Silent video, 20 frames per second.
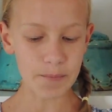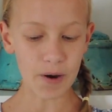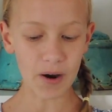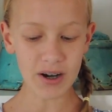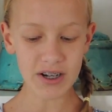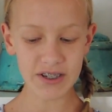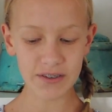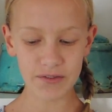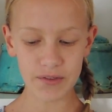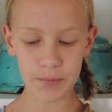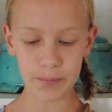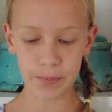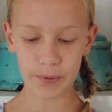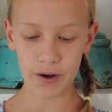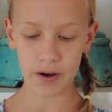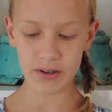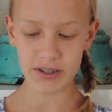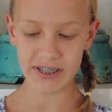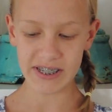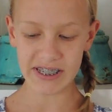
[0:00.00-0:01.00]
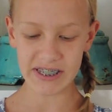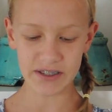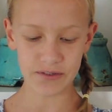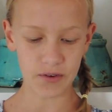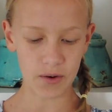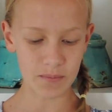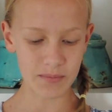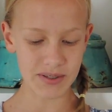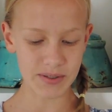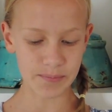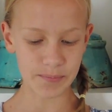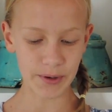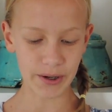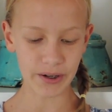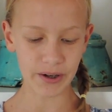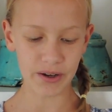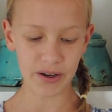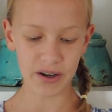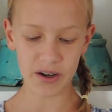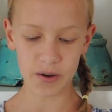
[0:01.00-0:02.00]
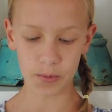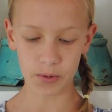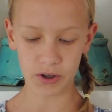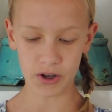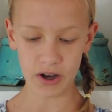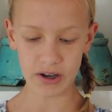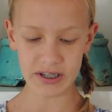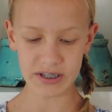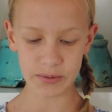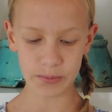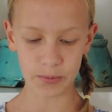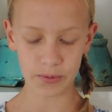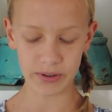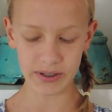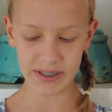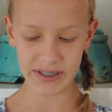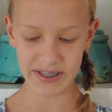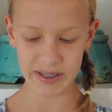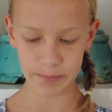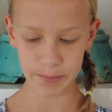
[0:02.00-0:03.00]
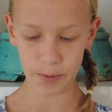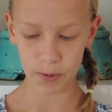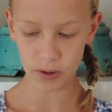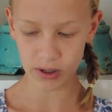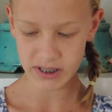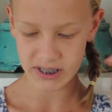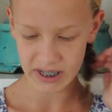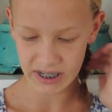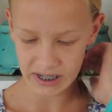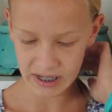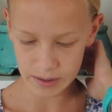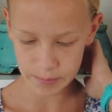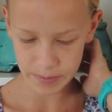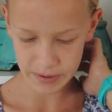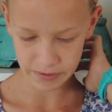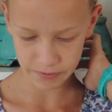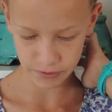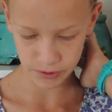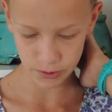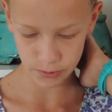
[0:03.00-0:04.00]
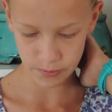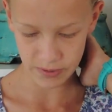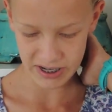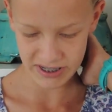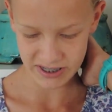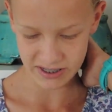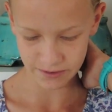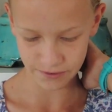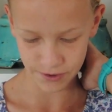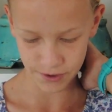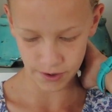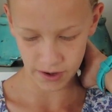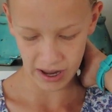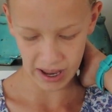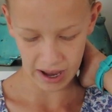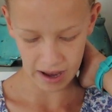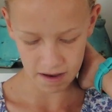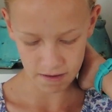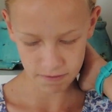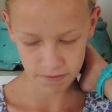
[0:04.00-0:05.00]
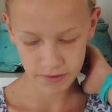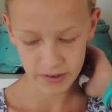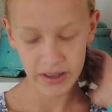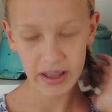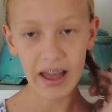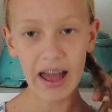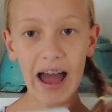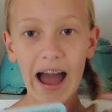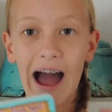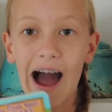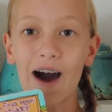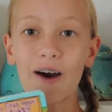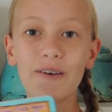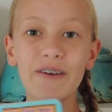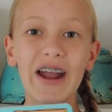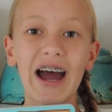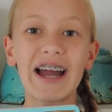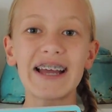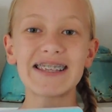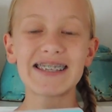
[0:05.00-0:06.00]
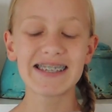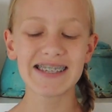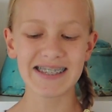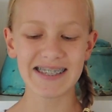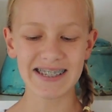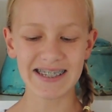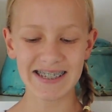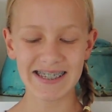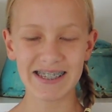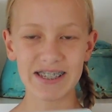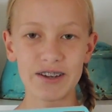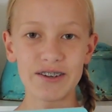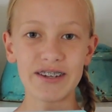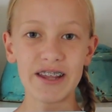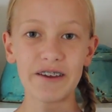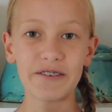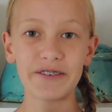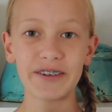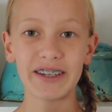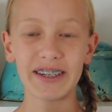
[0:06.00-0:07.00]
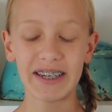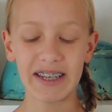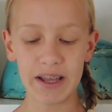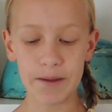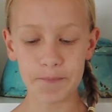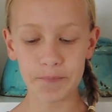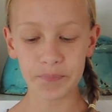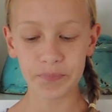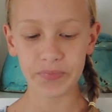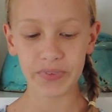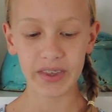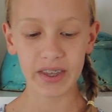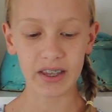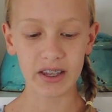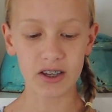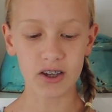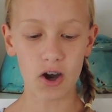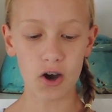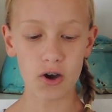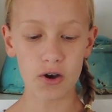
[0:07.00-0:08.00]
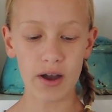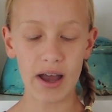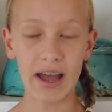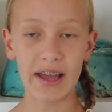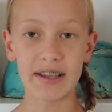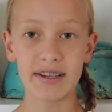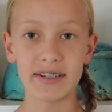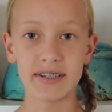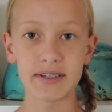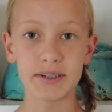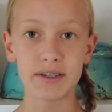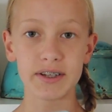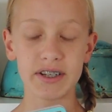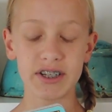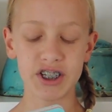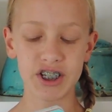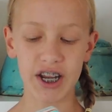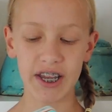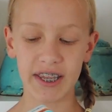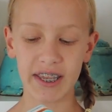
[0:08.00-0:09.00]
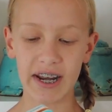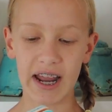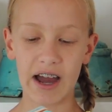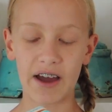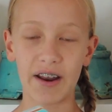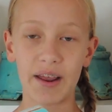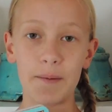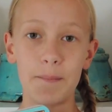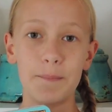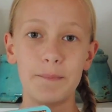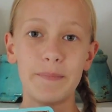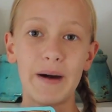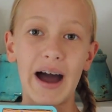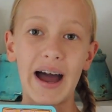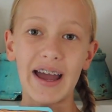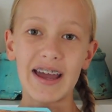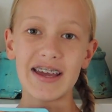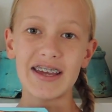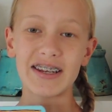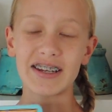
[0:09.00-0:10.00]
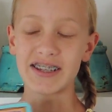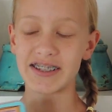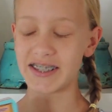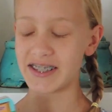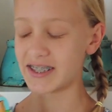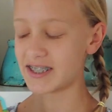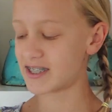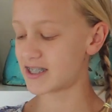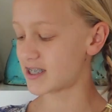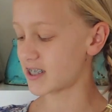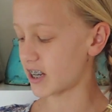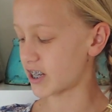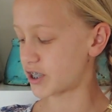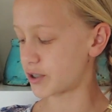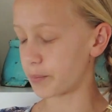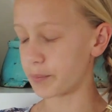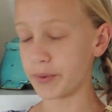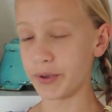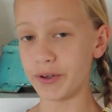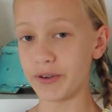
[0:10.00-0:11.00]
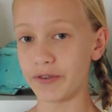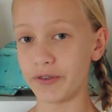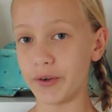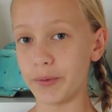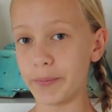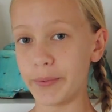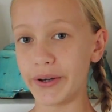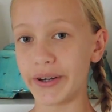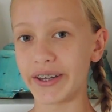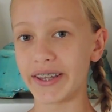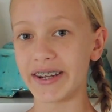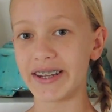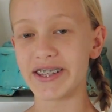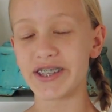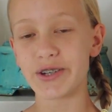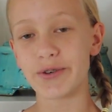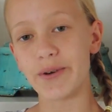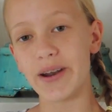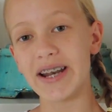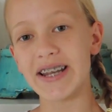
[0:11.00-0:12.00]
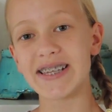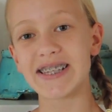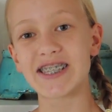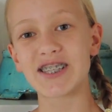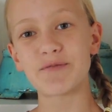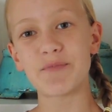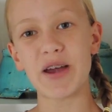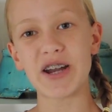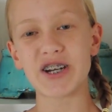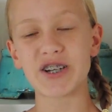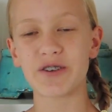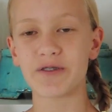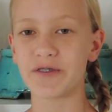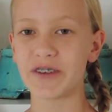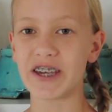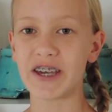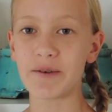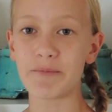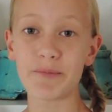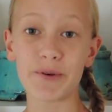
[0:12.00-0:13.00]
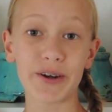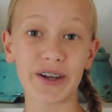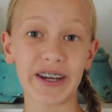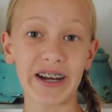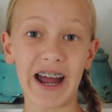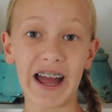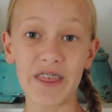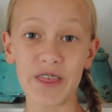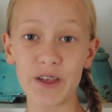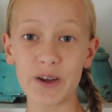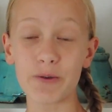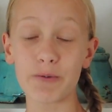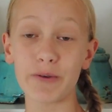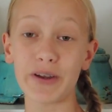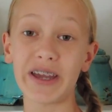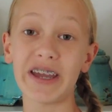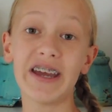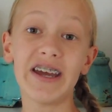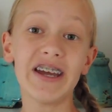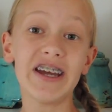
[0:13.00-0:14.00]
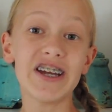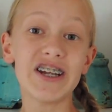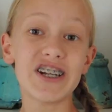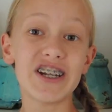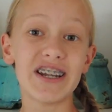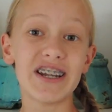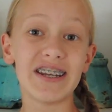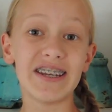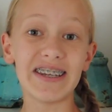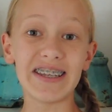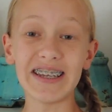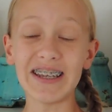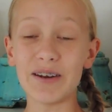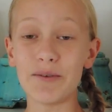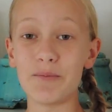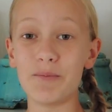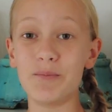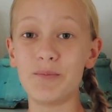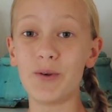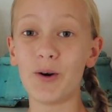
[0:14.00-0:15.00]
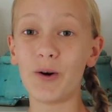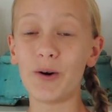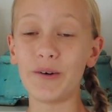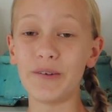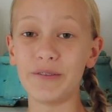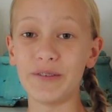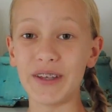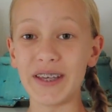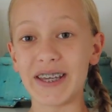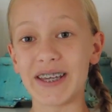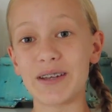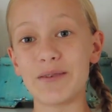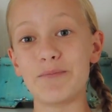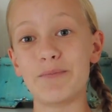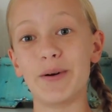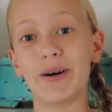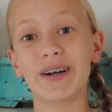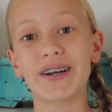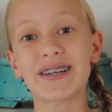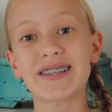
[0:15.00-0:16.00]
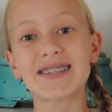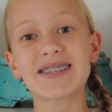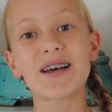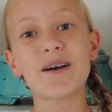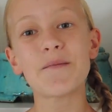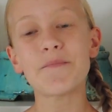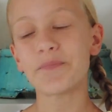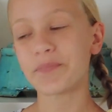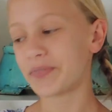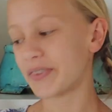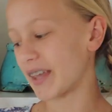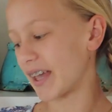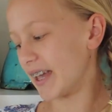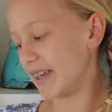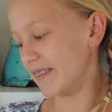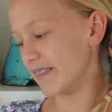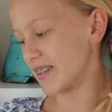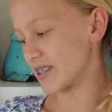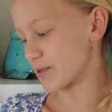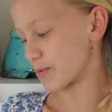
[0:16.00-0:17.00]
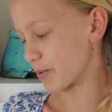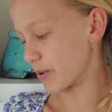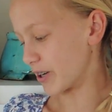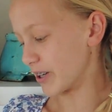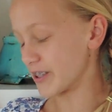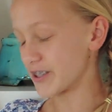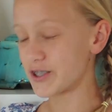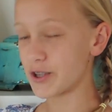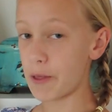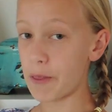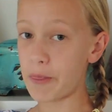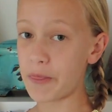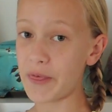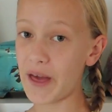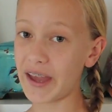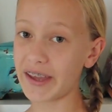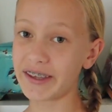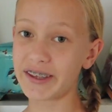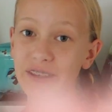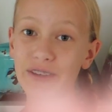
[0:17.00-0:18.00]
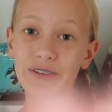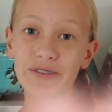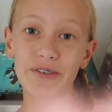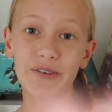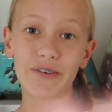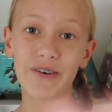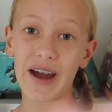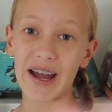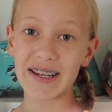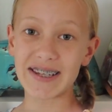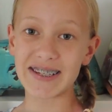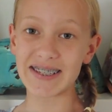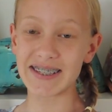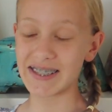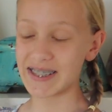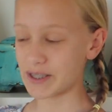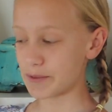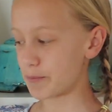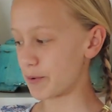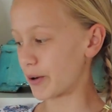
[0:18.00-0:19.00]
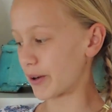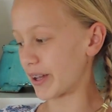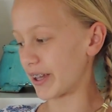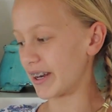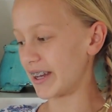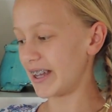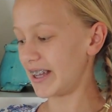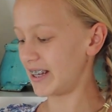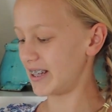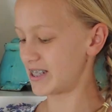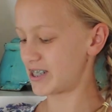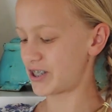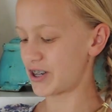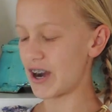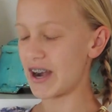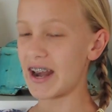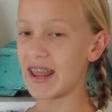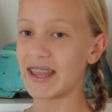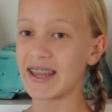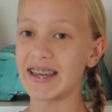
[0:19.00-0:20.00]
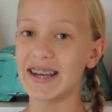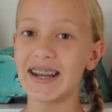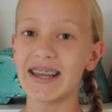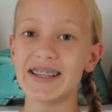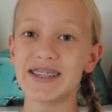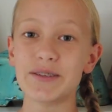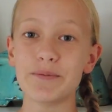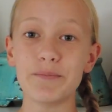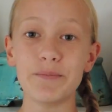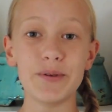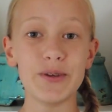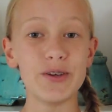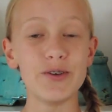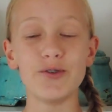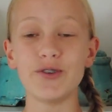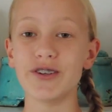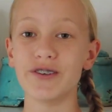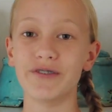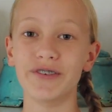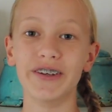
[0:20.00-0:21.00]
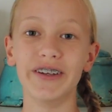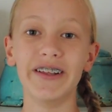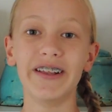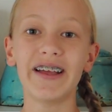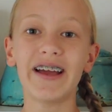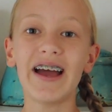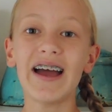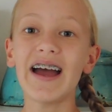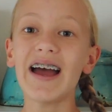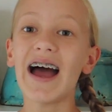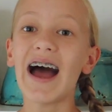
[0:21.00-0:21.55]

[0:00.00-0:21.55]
Part of the proceeds from this book will go towards supporting Libby for the rest of her life. How nice is this? So definitely go and check it out and buy it, because it's such a beautiful book and it's a really special vegan book, and I think we need more vegan books in this world. So thank you for writing this book and illustrating it. It's beautiful.